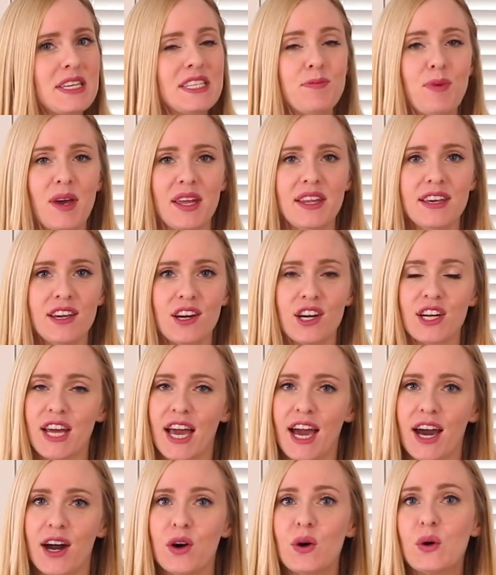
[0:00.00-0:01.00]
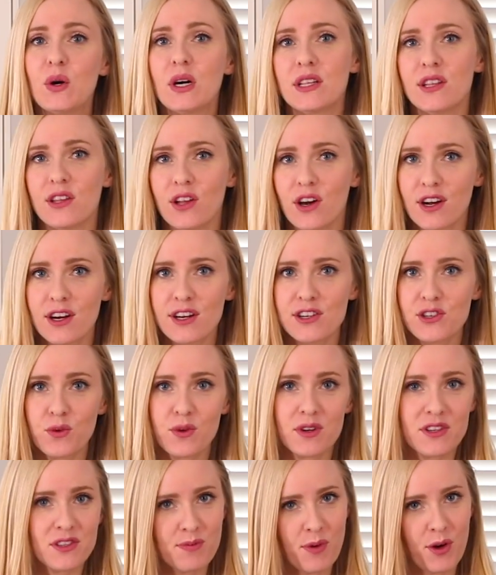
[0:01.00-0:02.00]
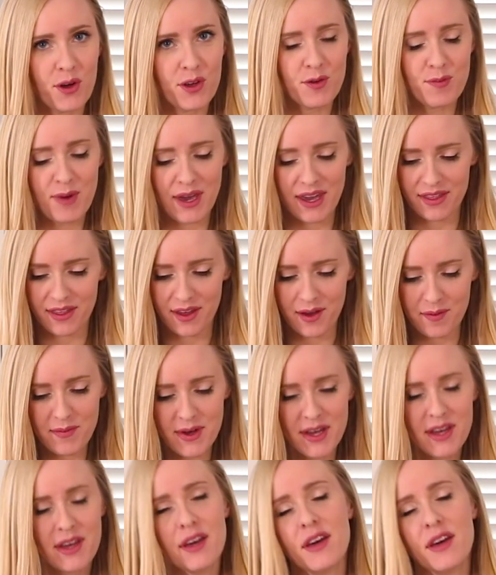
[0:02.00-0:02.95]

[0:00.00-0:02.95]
depending on how large or small you make them.